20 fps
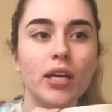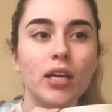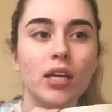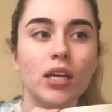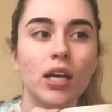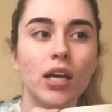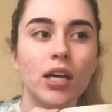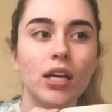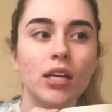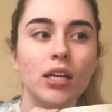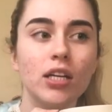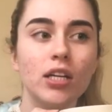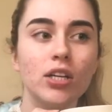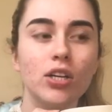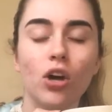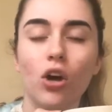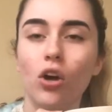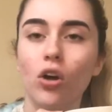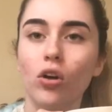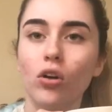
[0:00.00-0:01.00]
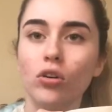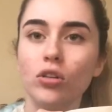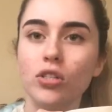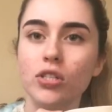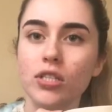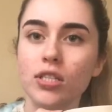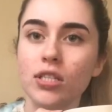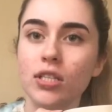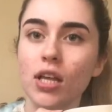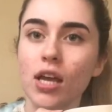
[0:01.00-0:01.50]
Can y'all
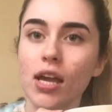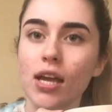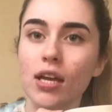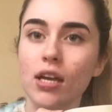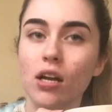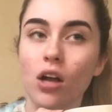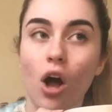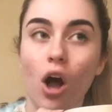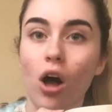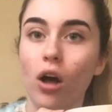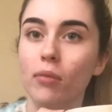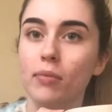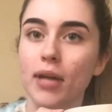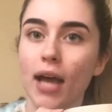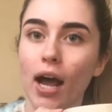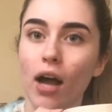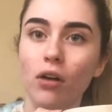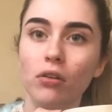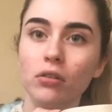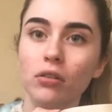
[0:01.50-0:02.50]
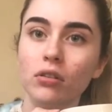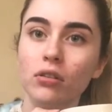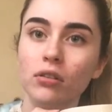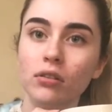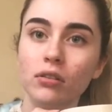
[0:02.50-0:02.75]
just like calm down?